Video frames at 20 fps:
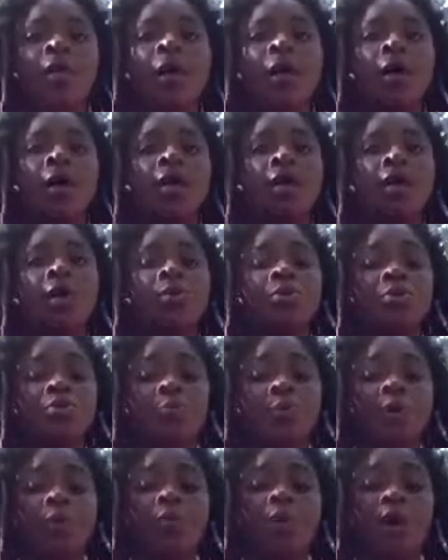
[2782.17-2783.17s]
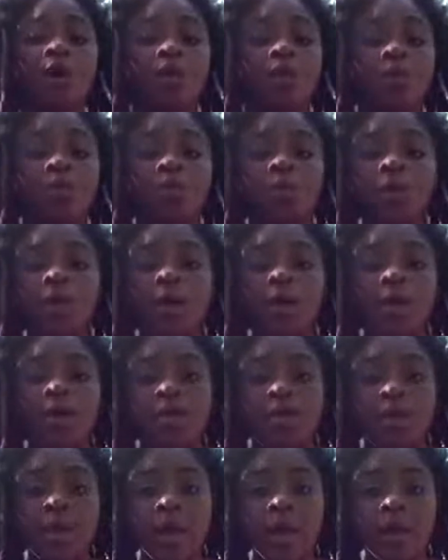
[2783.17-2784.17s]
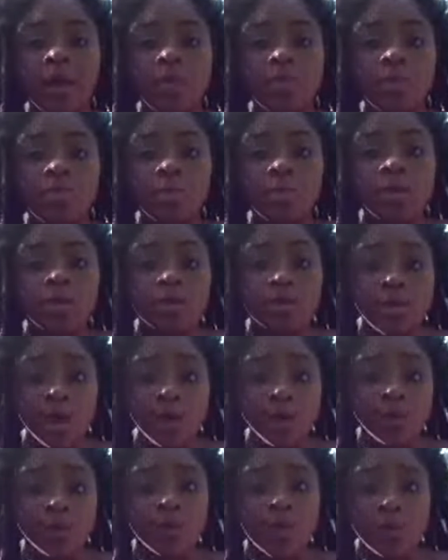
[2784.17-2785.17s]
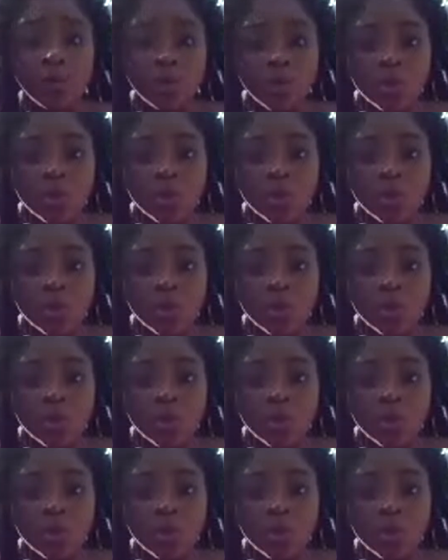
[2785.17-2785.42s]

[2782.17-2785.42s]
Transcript: And it took me a while to realize that it was because when I was going to